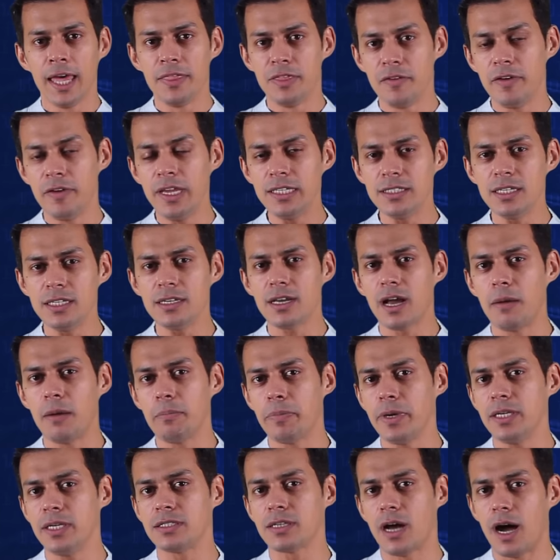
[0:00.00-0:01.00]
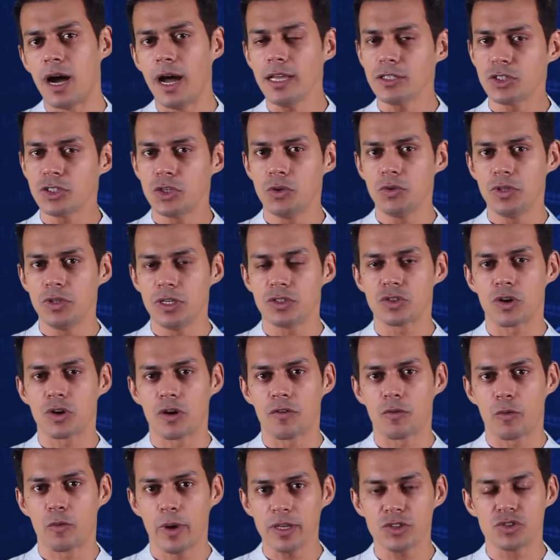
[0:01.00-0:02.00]
The reason companies ask you these
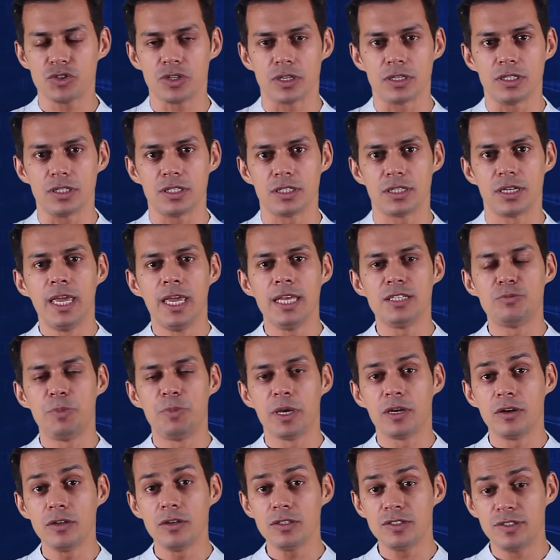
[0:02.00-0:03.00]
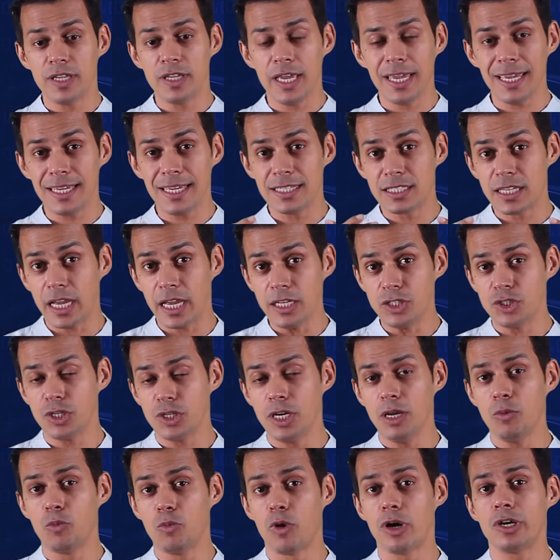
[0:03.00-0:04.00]
sort of questions is because they
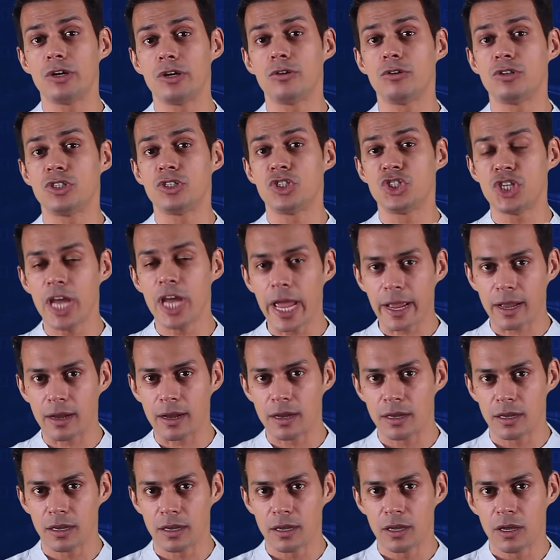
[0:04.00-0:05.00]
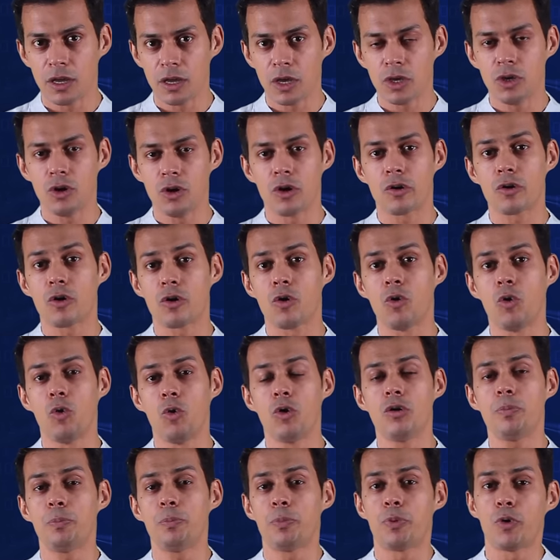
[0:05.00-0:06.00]
essentially want to check your
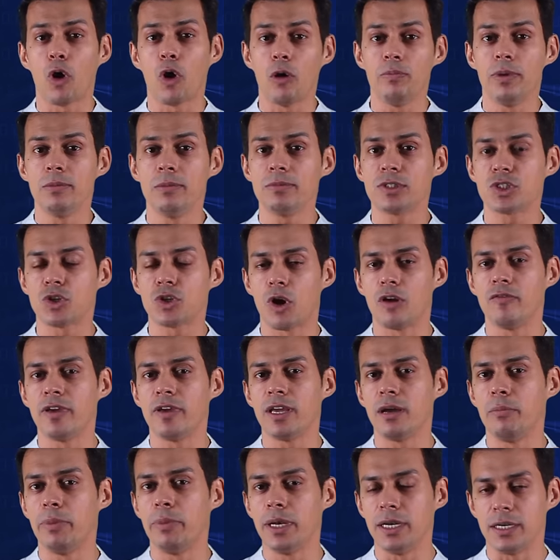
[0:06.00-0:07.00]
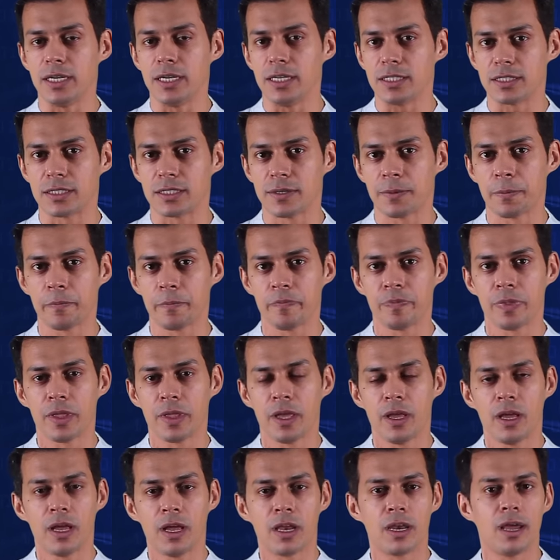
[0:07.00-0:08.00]
core problem solving abilities.
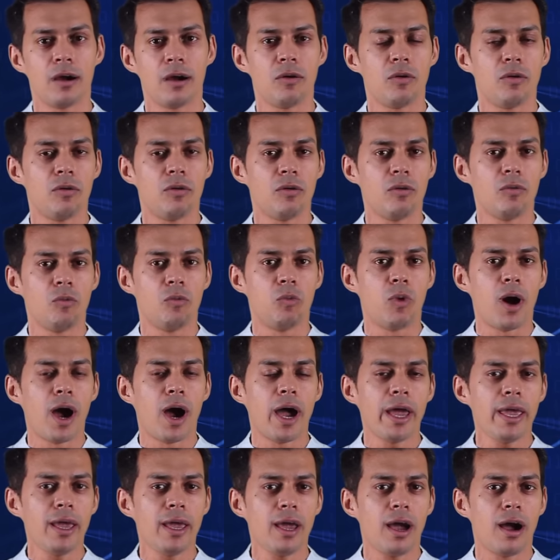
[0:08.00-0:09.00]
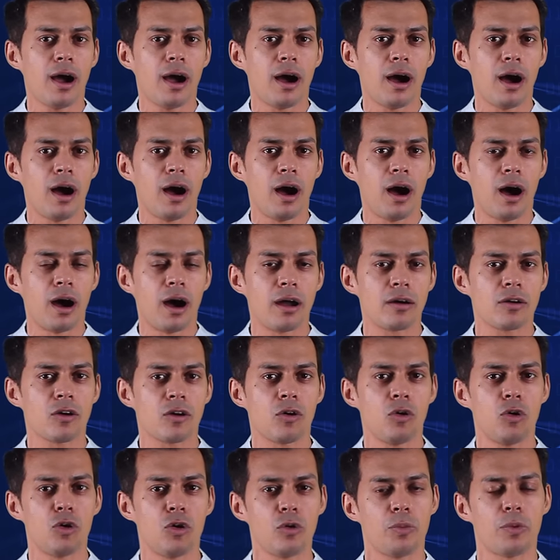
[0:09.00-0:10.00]
Now, why are
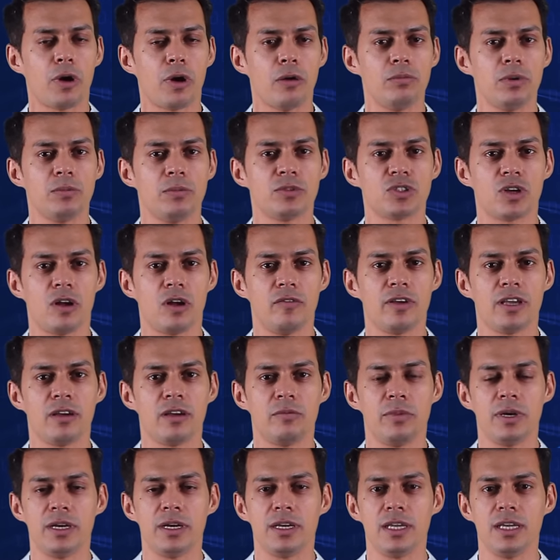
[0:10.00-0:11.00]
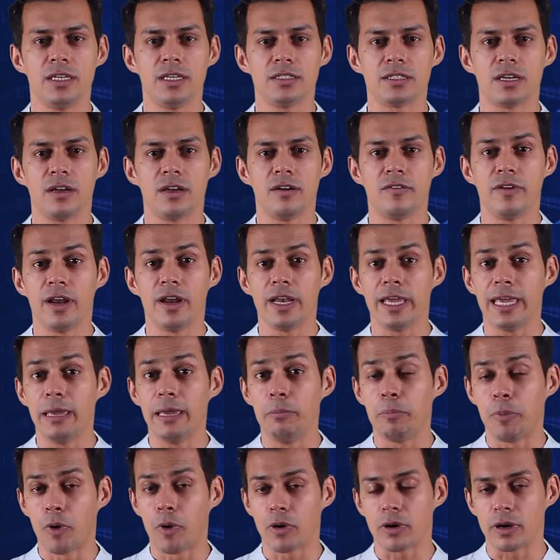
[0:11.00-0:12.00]
core problem solving abilities really
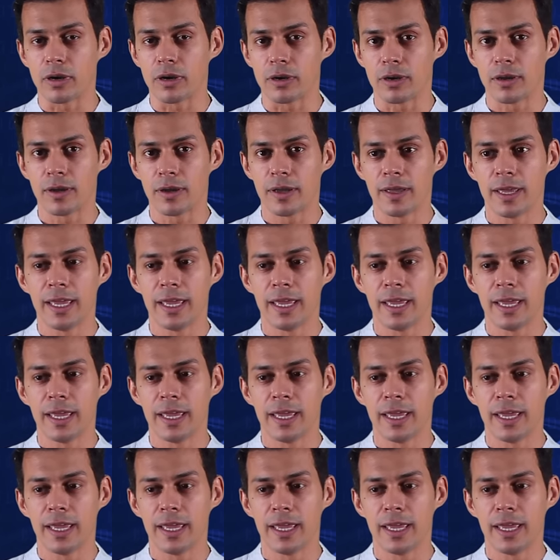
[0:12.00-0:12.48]
important?